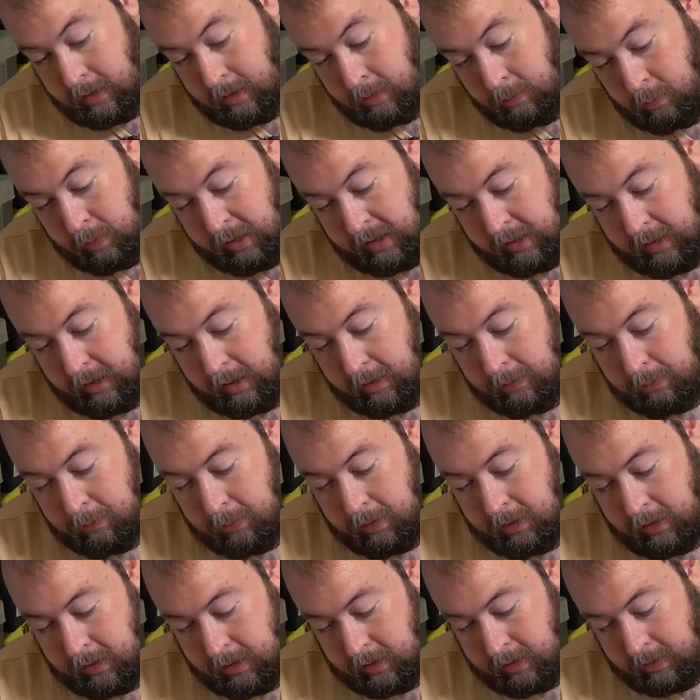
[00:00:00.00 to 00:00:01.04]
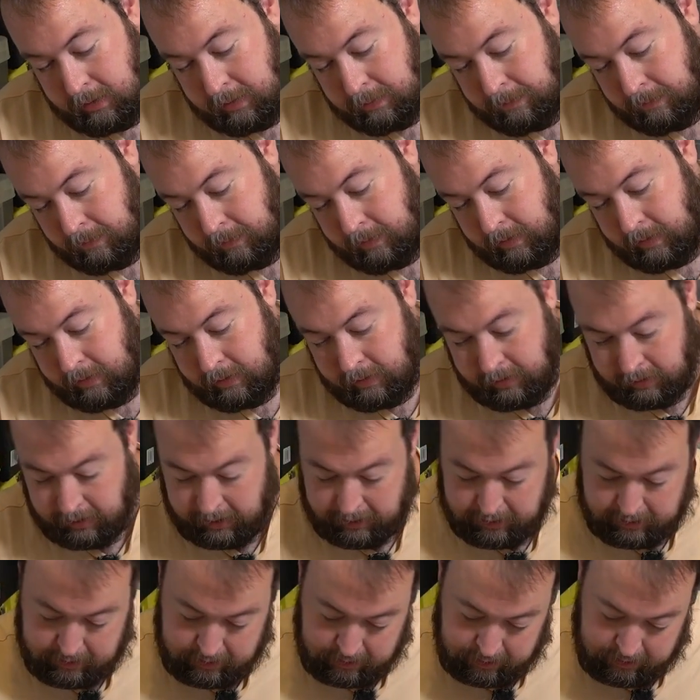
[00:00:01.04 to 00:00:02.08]
We don't want
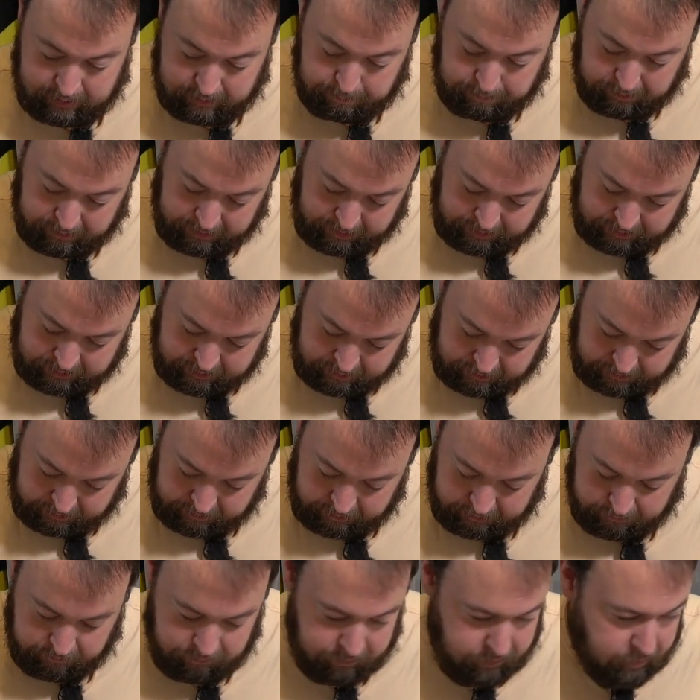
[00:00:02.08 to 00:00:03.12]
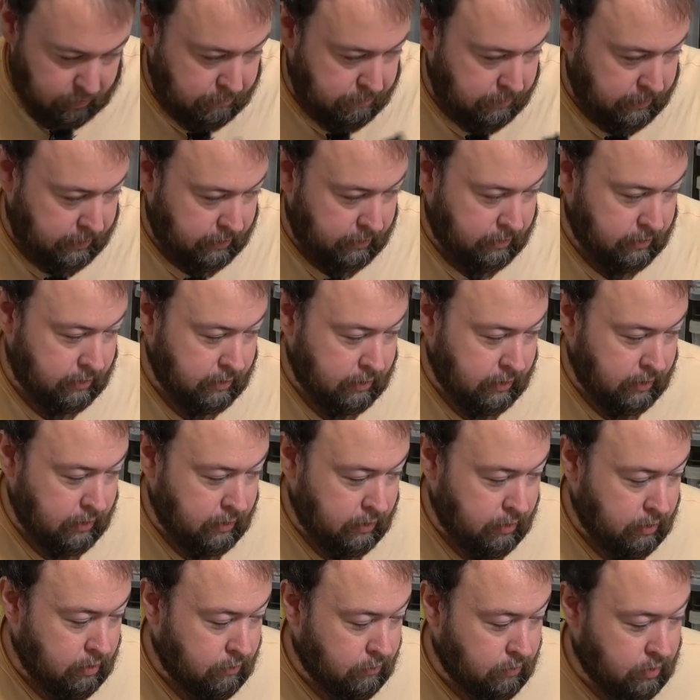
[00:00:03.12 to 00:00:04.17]
excess plastic in the hobby.
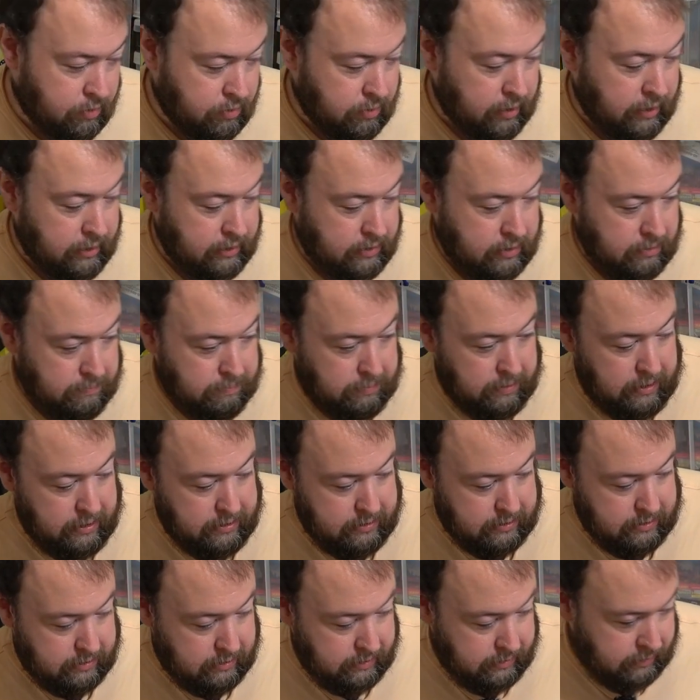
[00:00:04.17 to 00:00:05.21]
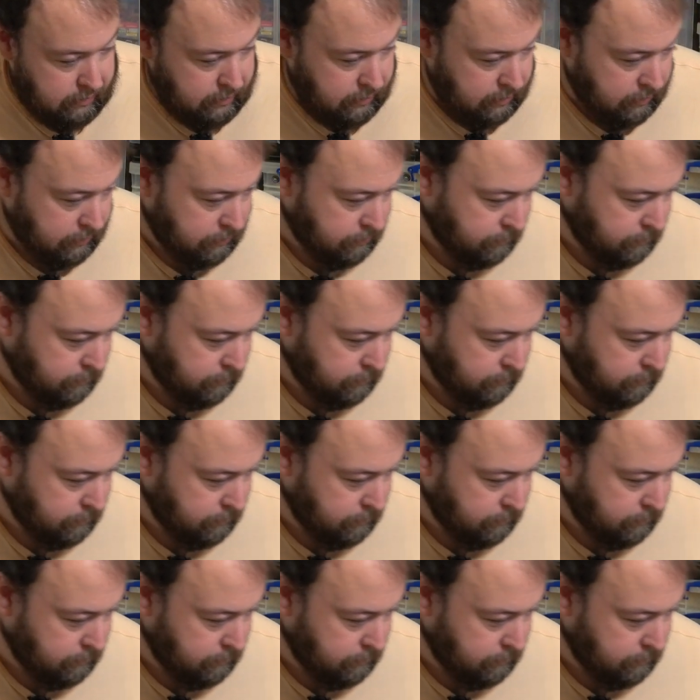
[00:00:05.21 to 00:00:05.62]
The trains are plastic.